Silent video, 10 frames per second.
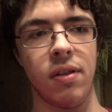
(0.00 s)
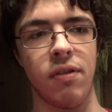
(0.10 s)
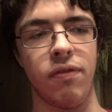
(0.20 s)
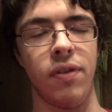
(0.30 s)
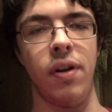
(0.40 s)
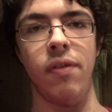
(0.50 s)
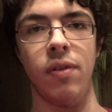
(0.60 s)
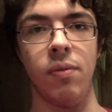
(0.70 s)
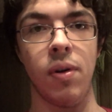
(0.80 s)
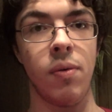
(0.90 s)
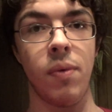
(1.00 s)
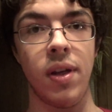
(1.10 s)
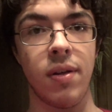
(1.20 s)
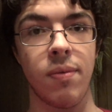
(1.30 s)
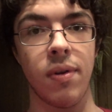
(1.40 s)
for even 1
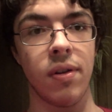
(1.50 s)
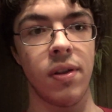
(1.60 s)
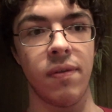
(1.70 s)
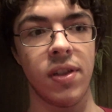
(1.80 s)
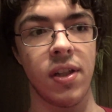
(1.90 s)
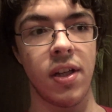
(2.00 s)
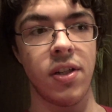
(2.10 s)
week worth of a side